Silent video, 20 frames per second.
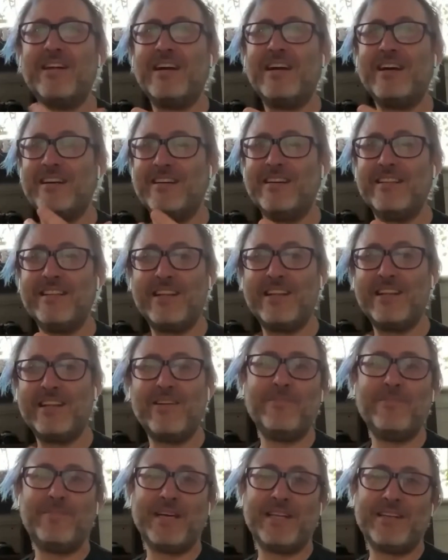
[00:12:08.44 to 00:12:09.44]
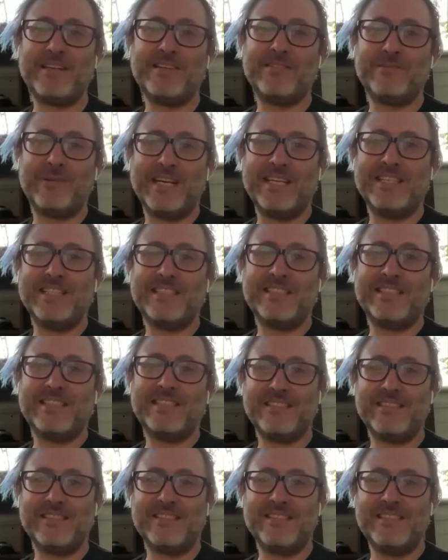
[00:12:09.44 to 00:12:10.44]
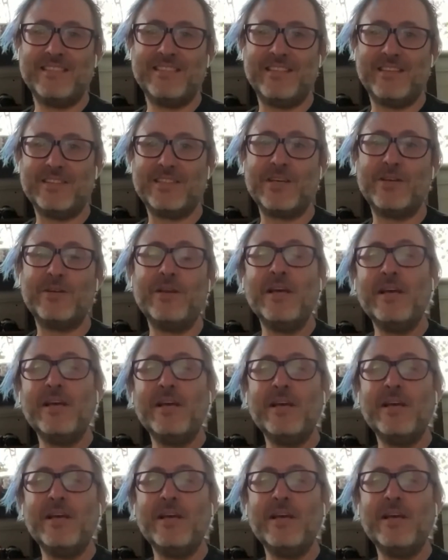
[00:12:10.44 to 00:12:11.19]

there are better ways, you know, so